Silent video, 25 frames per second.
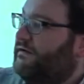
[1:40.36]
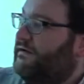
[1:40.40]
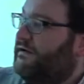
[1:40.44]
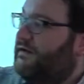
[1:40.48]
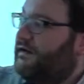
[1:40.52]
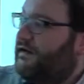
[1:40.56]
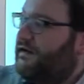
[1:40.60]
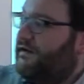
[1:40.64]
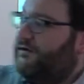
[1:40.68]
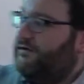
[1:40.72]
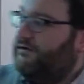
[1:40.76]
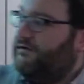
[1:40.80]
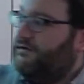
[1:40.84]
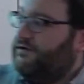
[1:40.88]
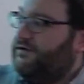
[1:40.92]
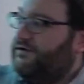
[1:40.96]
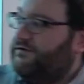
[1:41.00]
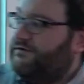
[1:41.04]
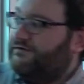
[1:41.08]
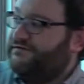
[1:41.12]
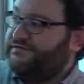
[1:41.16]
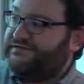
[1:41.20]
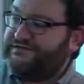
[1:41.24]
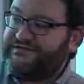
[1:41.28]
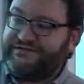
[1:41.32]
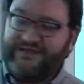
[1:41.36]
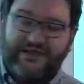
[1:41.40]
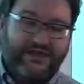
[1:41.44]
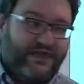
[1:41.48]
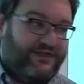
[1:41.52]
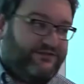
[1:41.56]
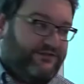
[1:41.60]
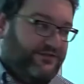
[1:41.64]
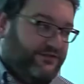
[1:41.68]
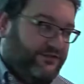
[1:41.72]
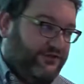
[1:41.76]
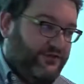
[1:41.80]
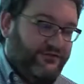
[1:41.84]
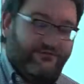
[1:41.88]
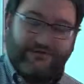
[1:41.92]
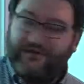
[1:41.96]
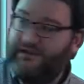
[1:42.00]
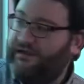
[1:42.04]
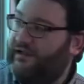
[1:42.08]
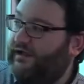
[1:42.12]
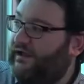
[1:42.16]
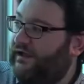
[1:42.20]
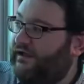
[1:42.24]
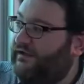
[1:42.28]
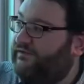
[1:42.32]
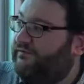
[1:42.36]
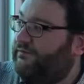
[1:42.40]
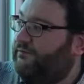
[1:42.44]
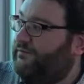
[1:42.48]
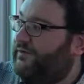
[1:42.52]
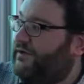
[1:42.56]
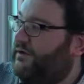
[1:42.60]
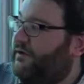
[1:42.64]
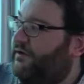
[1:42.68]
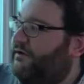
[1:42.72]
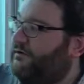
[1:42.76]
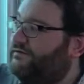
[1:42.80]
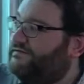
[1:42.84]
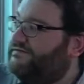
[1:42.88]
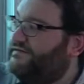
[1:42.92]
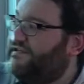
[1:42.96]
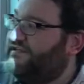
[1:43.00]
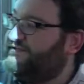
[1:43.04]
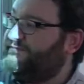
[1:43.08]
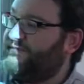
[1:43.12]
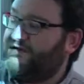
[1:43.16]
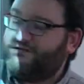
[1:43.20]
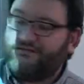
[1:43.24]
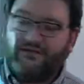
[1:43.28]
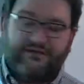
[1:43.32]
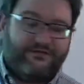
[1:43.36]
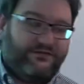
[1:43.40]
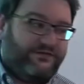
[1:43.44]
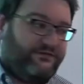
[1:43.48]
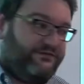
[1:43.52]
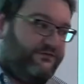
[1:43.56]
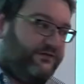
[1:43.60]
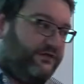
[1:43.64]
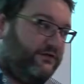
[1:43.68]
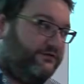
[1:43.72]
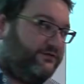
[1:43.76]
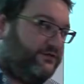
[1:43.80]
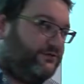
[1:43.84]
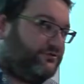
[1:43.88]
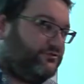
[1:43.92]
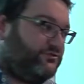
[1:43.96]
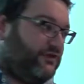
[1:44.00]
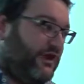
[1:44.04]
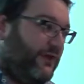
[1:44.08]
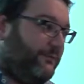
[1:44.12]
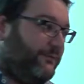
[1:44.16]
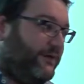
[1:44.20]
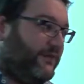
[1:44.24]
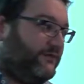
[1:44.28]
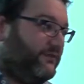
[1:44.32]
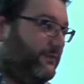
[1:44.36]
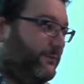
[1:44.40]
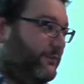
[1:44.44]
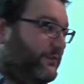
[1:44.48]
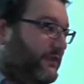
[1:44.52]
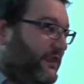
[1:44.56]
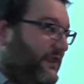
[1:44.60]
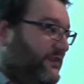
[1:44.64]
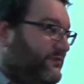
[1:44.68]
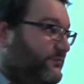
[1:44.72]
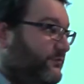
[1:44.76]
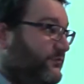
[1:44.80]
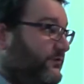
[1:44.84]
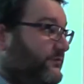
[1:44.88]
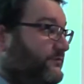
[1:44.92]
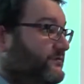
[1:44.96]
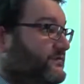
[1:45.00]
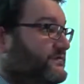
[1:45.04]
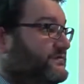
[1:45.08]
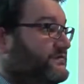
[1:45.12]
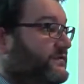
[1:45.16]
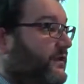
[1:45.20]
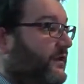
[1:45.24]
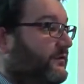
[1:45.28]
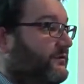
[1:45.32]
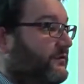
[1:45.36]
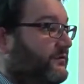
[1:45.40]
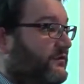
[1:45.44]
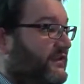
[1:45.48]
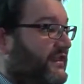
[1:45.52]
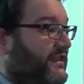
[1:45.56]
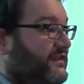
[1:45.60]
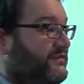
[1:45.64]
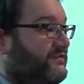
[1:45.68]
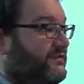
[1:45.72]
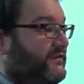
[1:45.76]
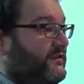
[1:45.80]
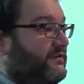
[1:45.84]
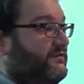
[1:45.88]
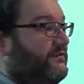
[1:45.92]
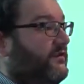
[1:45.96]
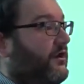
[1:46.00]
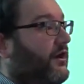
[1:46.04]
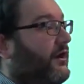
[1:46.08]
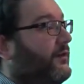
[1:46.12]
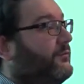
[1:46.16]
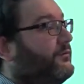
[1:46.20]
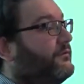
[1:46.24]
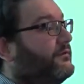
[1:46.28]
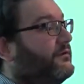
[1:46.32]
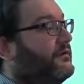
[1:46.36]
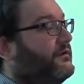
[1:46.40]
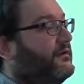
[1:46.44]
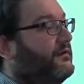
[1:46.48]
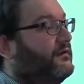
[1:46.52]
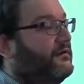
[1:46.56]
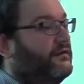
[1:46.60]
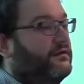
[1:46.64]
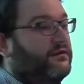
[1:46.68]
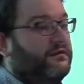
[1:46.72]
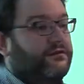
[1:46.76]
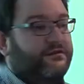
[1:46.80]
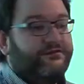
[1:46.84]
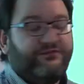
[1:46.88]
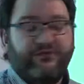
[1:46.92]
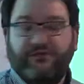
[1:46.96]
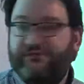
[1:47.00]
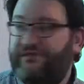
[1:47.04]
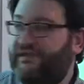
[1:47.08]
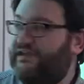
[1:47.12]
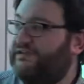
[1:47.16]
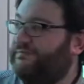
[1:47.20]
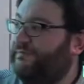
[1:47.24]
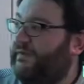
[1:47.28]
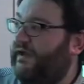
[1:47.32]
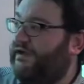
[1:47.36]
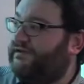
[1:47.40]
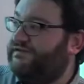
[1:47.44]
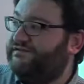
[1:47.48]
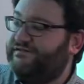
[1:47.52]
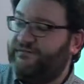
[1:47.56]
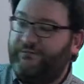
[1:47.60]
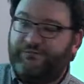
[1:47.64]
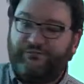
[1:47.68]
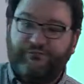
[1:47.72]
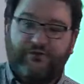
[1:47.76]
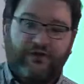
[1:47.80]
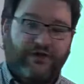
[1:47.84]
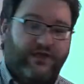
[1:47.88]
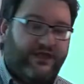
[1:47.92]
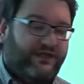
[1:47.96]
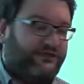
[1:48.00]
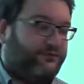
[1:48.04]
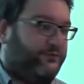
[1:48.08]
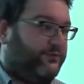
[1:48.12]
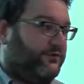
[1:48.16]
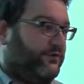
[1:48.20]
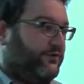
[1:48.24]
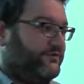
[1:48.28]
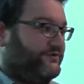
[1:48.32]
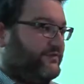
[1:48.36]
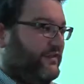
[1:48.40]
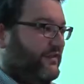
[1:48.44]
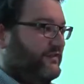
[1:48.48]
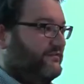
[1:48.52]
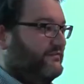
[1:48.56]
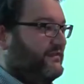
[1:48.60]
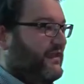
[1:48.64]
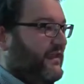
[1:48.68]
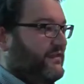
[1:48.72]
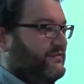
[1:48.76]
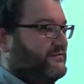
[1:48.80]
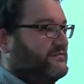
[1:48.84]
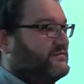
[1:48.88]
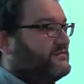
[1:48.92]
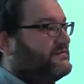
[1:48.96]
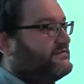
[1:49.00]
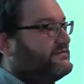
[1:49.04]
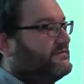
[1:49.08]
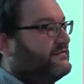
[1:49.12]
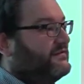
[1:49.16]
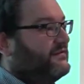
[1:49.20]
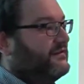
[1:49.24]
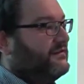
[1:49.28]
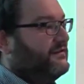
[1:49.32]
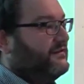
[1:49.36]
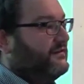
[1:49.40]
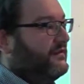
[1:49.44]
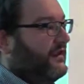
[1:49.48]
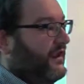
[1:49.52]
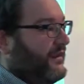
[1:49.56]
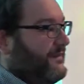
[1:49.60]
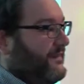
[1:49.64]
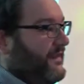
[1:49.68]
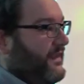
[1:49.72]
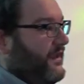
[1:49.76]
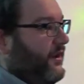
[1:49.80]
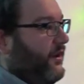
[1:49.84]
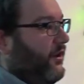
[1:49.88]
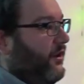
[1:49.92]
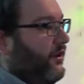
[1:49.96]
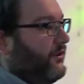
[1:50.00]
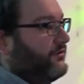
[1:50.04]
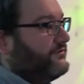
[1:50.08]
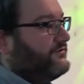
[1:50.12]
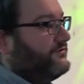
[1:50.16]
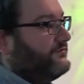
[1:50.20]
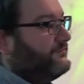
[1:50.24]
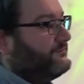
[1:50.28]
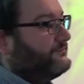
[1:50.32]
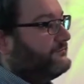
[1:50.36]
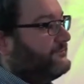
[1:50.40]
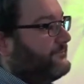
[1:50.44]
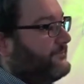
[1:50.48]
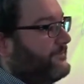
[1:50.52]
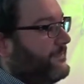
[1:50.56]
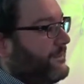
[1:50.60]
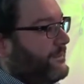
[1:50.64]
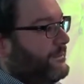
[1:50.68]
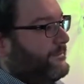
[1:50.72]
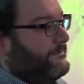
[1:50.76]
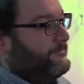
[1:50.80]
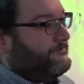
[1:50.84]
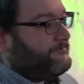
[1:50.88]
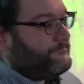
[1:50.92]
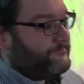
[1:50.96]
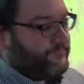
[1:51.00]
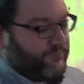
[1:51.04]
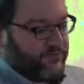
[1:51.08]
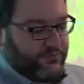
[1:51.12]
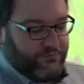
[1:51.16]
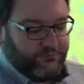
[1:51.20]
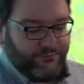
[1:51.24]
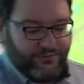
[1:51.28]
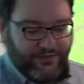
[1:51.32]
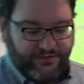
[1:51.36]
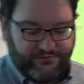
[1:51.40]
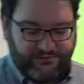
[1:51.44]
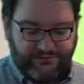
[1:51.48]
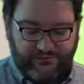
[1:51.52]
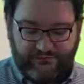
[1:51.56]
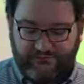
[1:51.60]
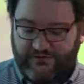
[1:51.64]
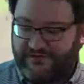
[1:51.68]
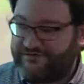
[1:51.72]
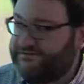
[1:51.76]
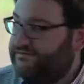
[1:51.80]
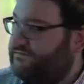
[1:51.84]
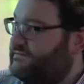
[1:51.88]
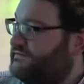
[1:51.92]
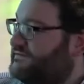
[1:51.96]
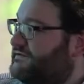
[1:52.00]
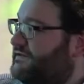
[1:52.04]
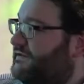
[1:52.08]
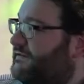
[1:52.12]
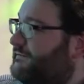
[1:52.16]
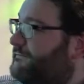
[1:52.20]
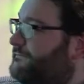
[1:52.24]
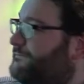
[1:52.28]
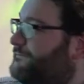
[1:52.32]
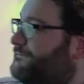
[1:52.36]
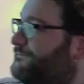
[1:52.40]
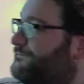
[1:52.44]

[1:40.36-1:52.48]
And you can see it in UV light because these magnetic fields are trapping the plasma of the sun and heating it up. So these patches are bright because they're dense and they're hot compared to the rest of the sun.